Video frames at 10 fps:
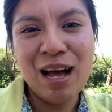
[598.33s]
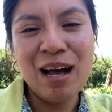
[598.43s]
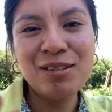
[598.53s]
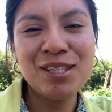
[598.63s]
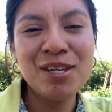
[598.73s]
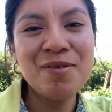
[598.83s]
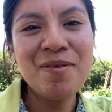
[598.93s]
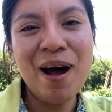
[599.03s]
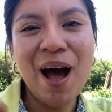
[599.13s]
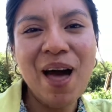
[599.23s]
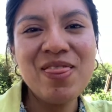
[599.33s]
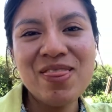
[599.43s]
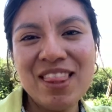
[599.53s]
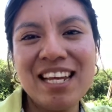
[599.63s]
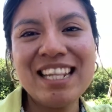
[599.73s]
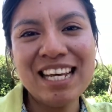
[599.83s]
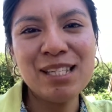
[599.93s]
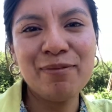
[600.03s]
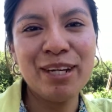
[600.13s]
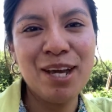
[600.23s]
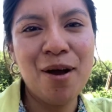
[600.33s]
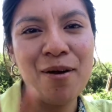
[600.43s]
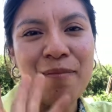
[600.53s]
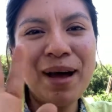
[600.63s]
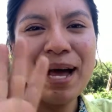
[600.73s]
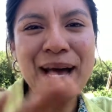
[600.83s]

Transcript: I'll see you on the next video. Bye.